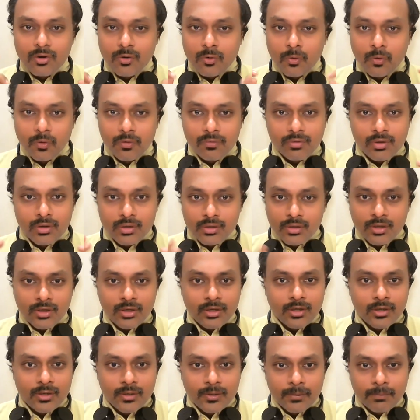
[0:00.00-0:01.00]
over
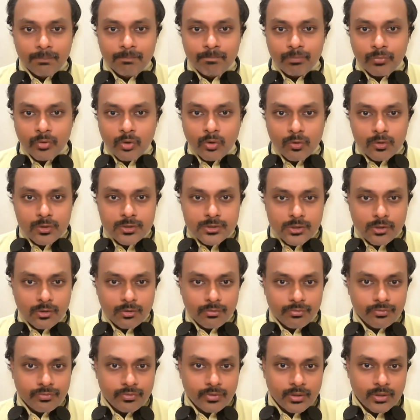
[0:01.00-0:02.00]
the course
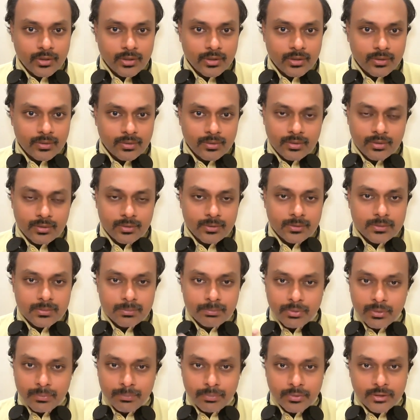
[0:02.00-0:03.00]
of
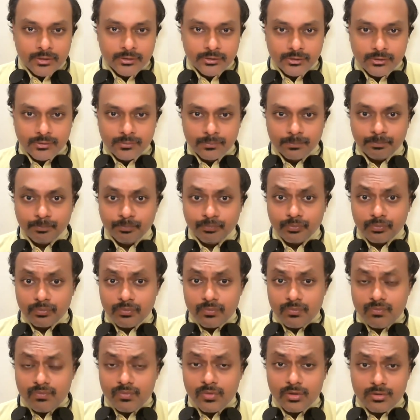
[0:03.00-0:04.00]
preparation.
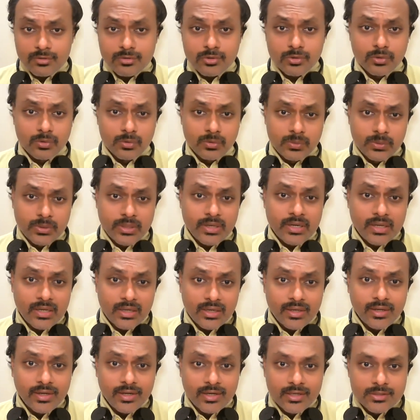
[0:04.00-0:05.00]
So
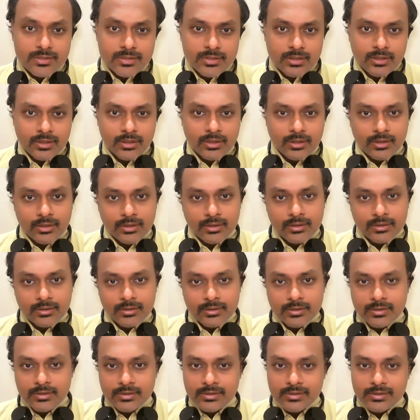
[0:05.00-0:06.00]
really it is
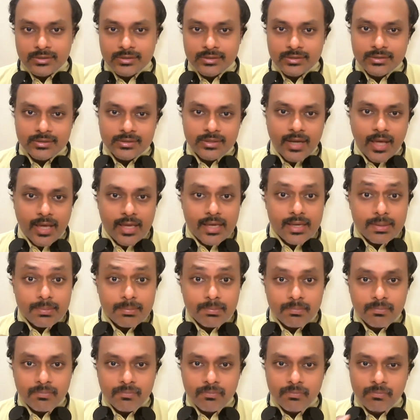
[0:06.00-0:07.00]

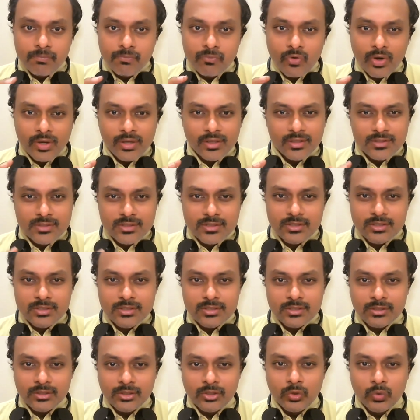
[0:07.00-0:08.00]
time
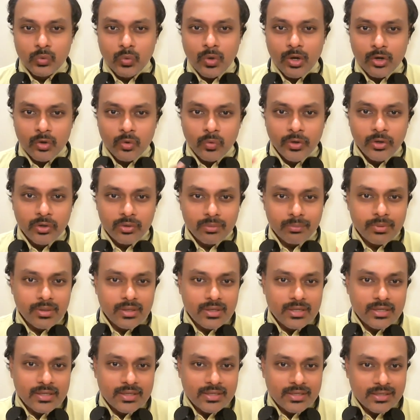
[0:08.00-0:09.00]
wise you are going to
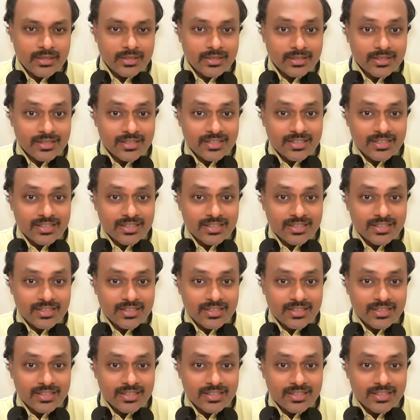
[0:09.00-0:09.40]
be in